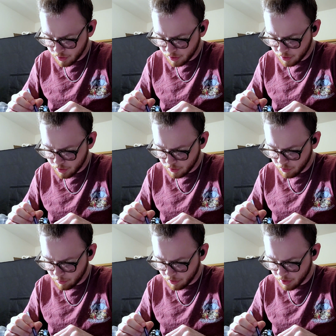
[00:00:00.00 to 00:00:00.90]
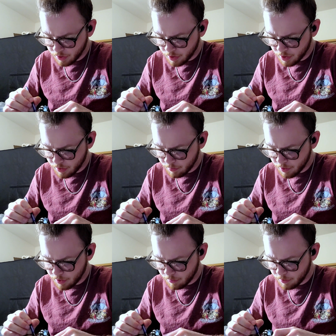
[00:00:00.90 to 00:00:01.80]
and replicate that
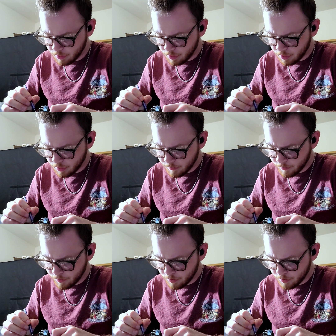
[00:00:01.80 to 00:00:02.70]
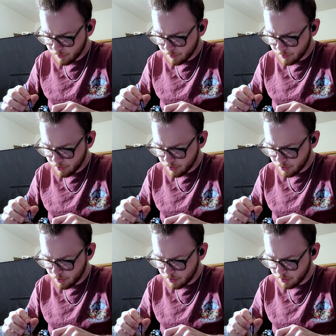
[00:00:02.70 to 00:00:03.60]
by being
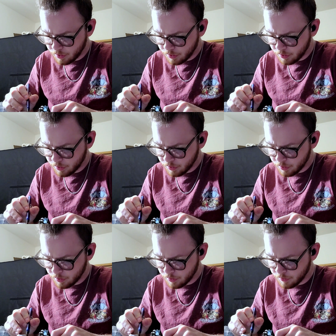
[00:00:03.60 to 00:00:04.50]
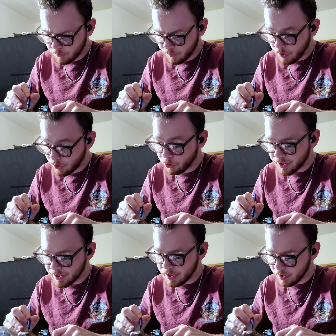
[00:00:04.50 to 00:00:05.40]
very
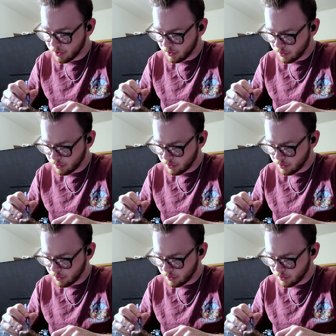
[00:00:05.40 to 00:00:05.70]
varying.